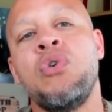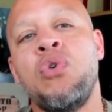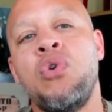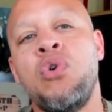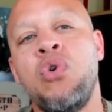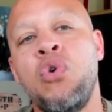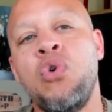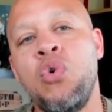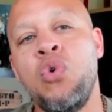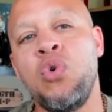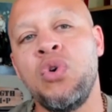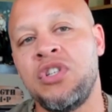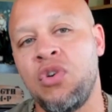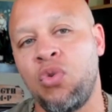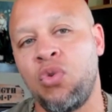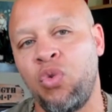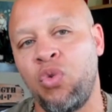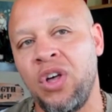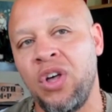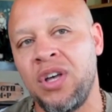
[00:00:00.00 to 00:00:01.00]
who is the
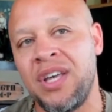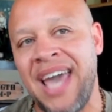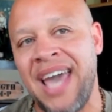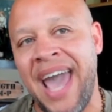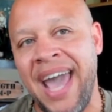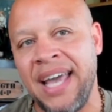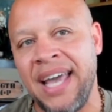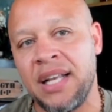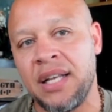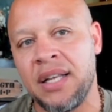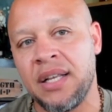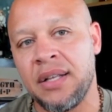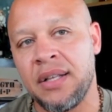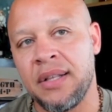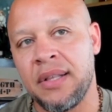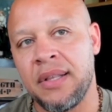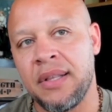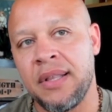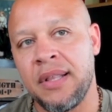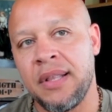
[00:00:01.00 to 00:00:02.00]
real gate?
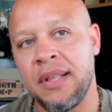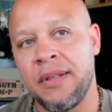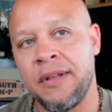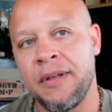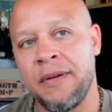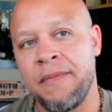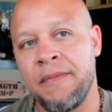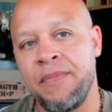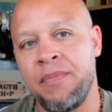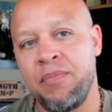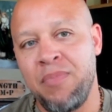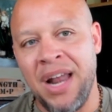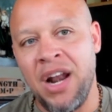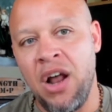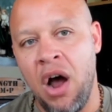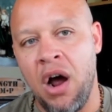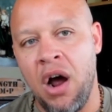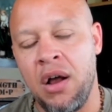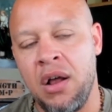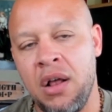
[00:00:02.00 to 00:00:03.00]
Men
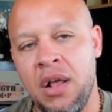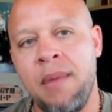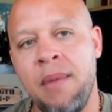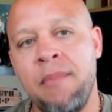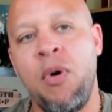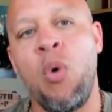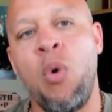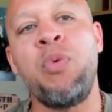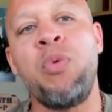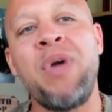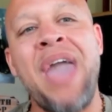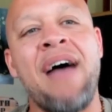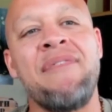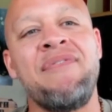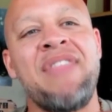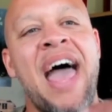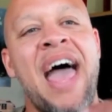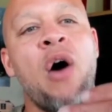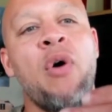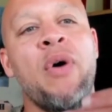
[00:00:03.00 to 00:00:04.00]
are. But what we have
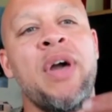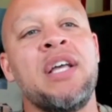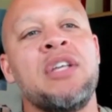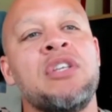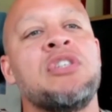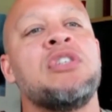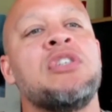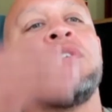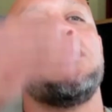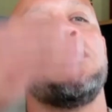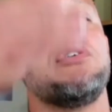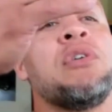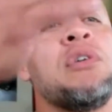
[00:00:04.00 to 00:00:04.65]
now is